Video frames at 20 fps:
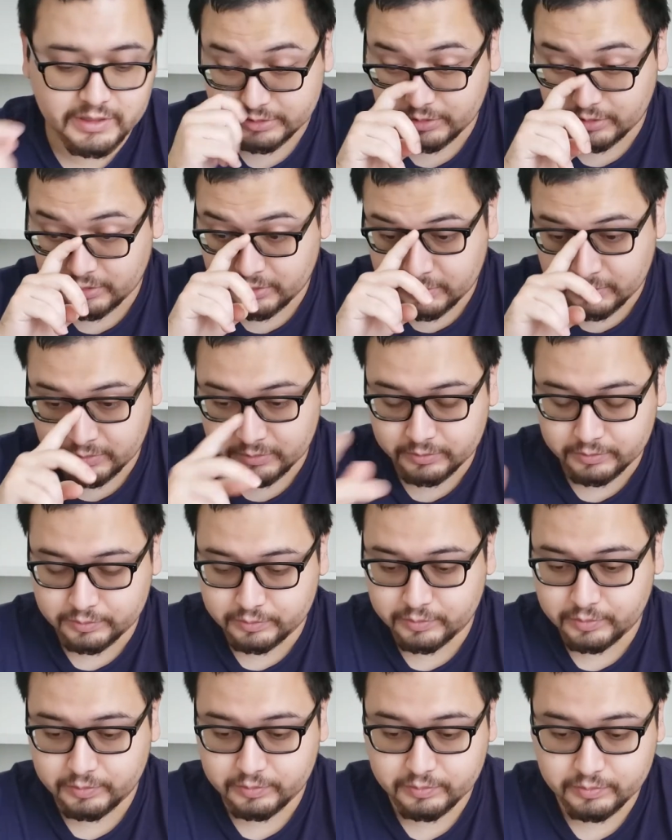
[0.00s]
So
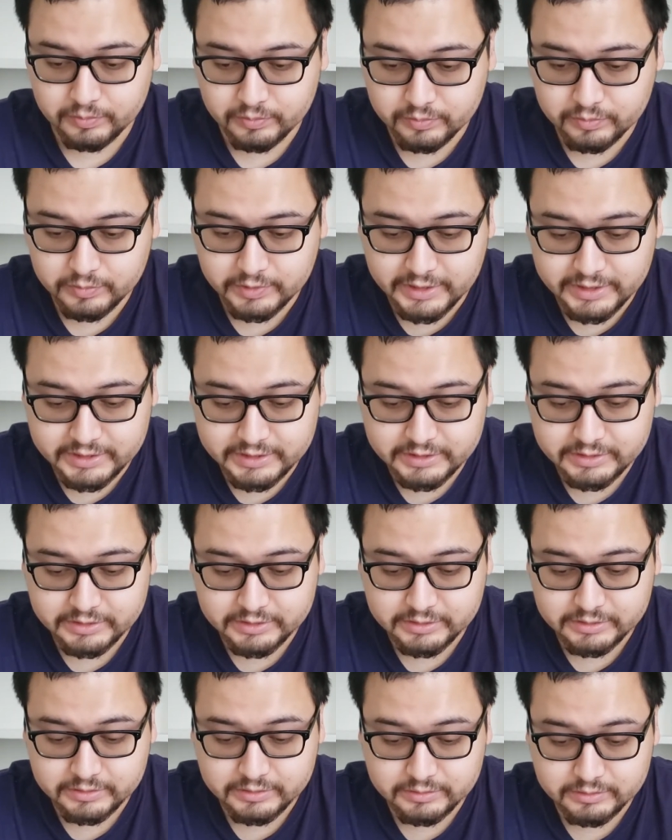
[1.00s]
let's
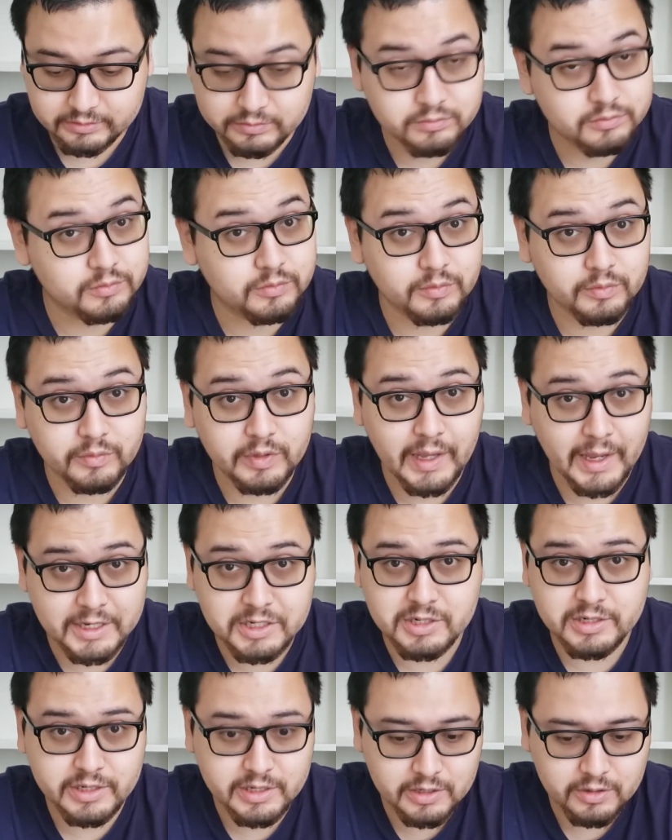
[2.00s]

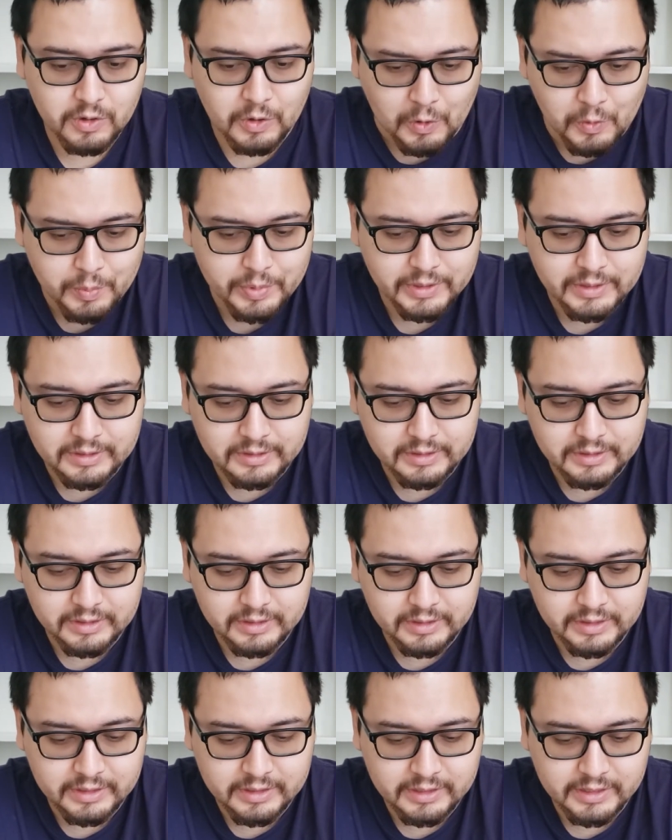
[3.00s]
actually open
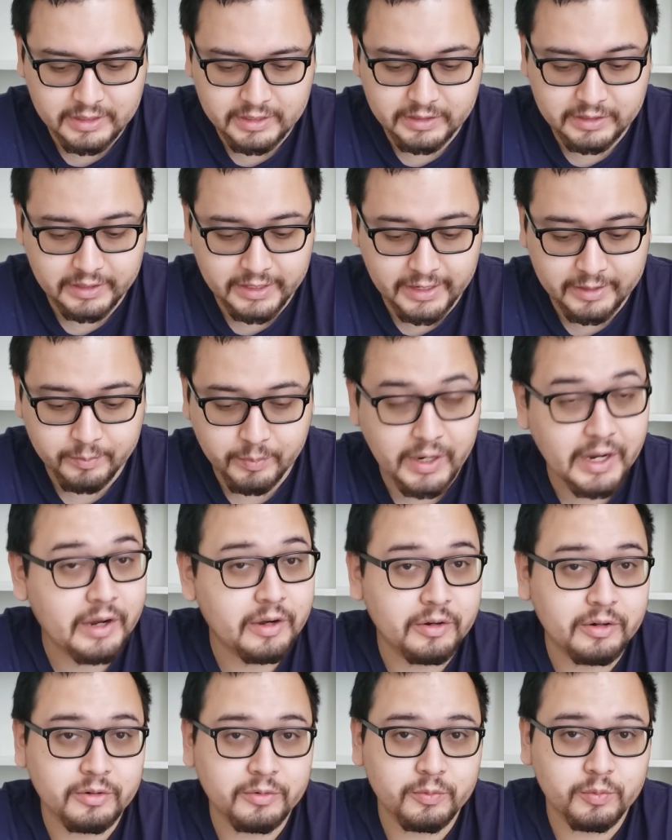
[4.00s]
and, and
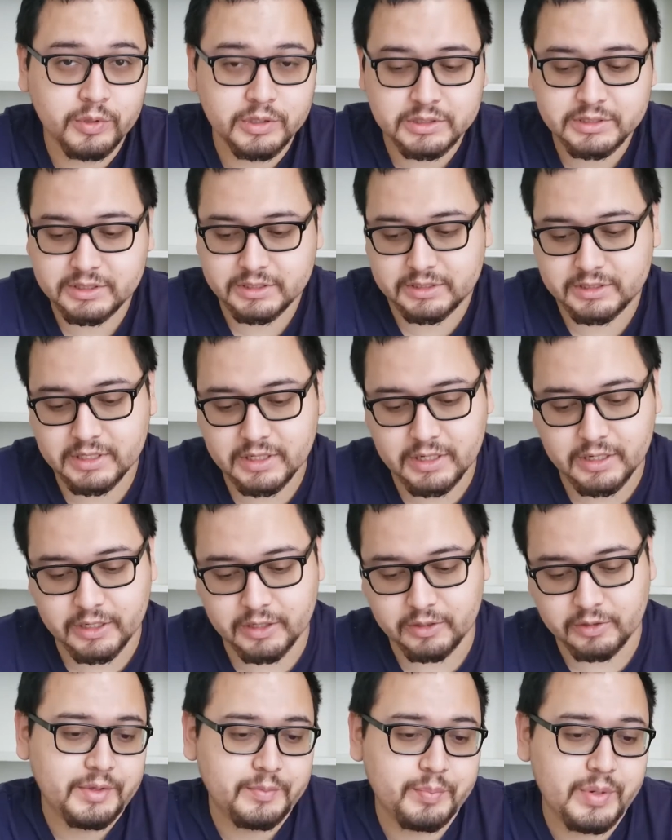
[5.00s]
admire what's inside.
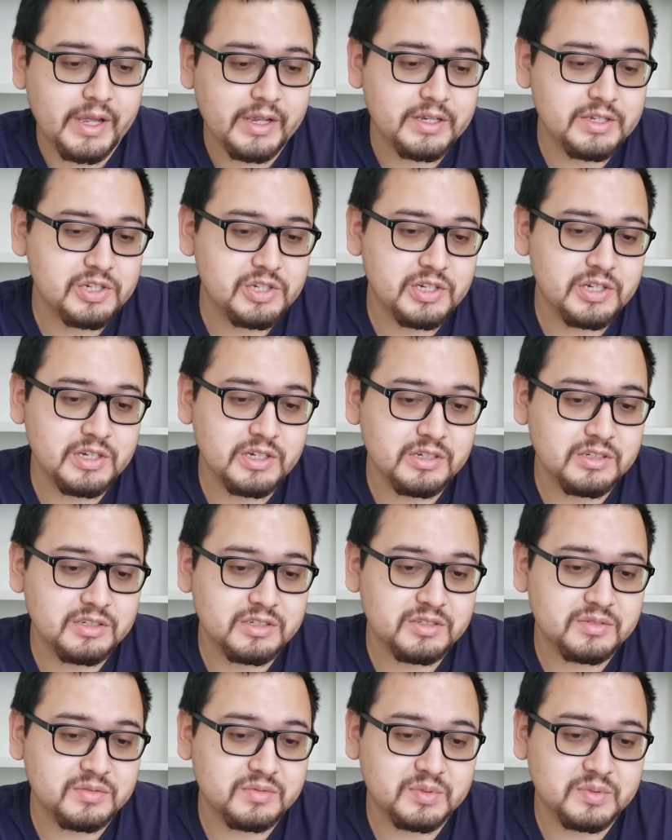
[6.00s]
You know, packaging
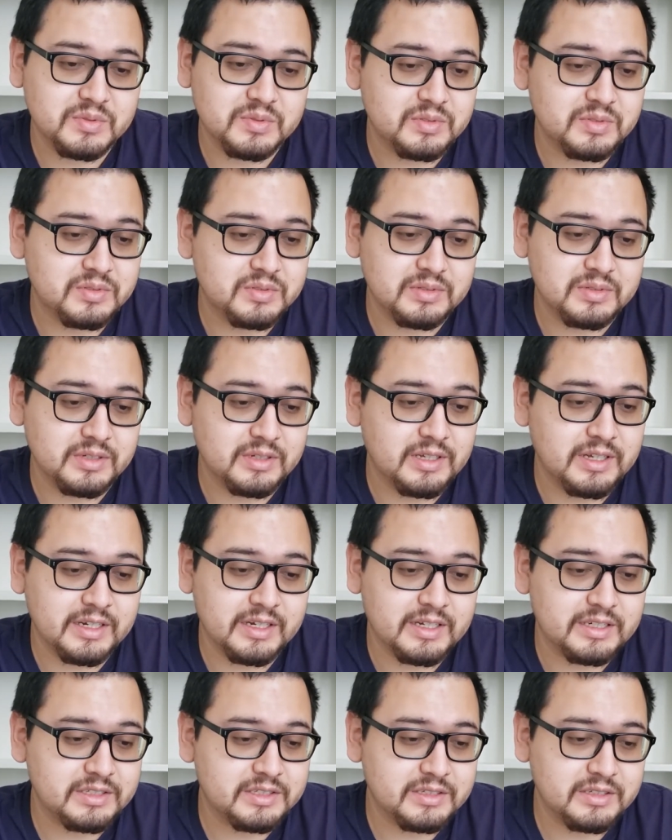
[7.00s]
is, like
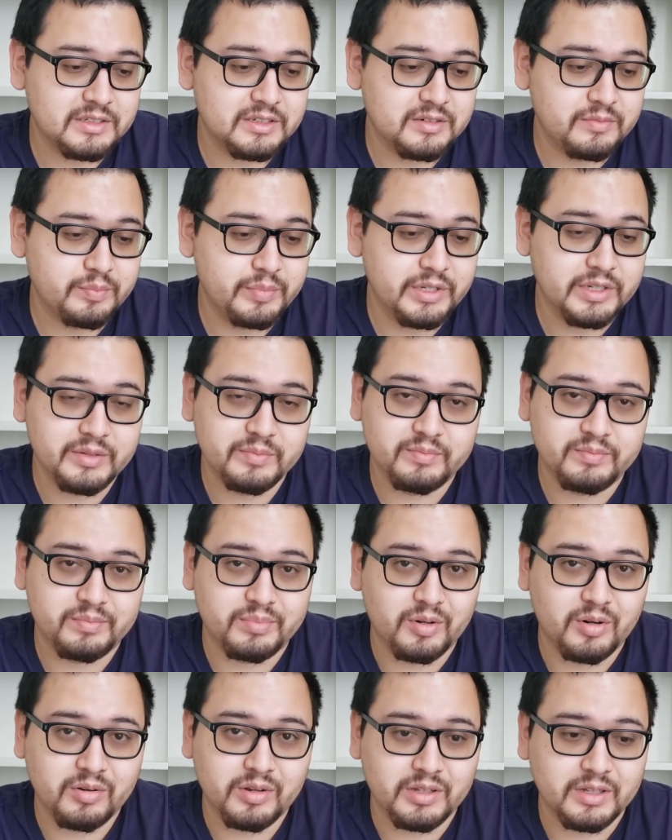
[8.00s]
I said, a bit
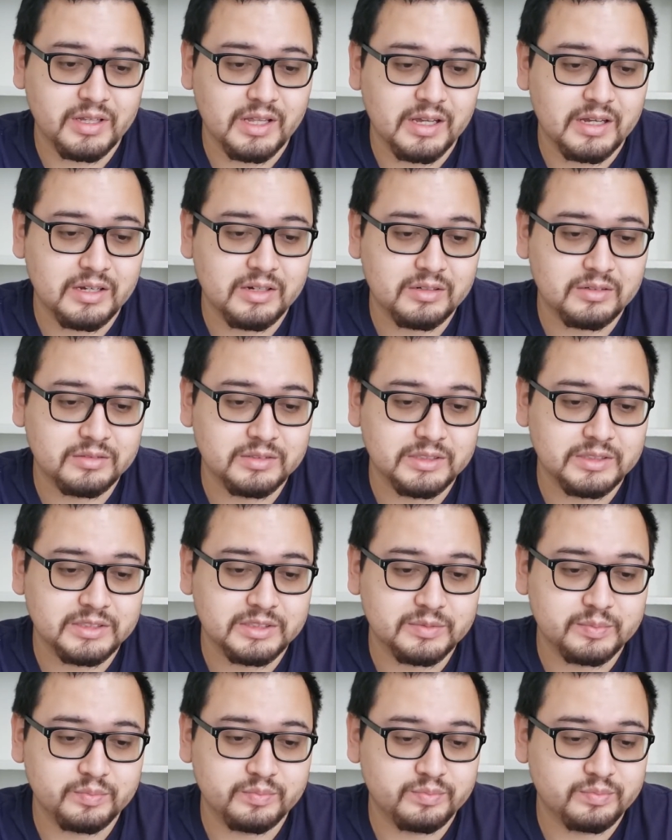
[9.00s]
broken down.
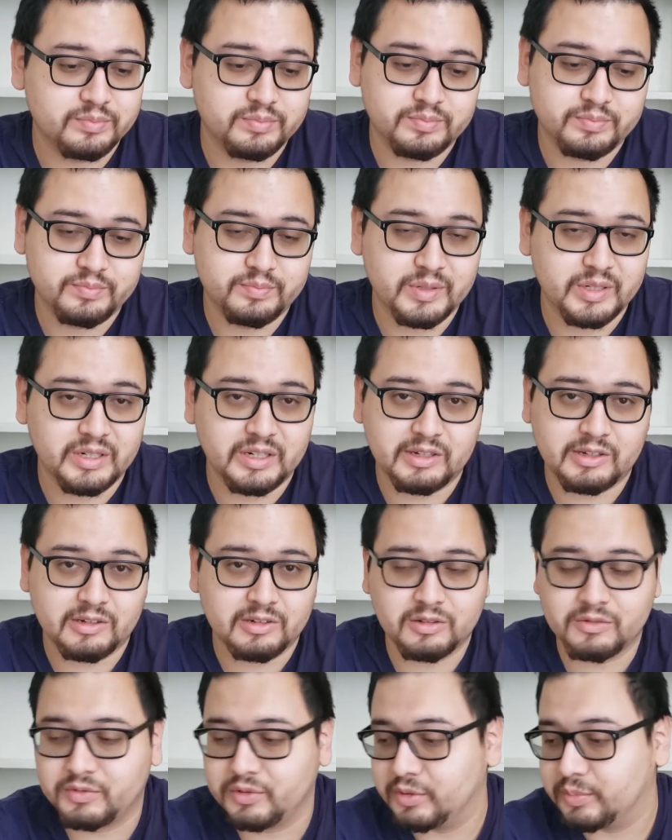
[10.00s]
It's been
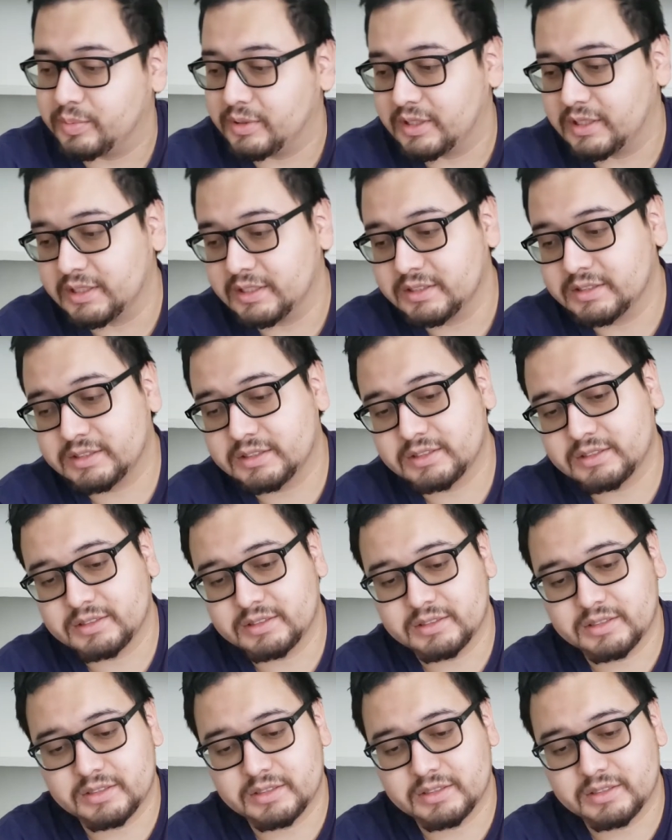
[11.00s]
all over the place.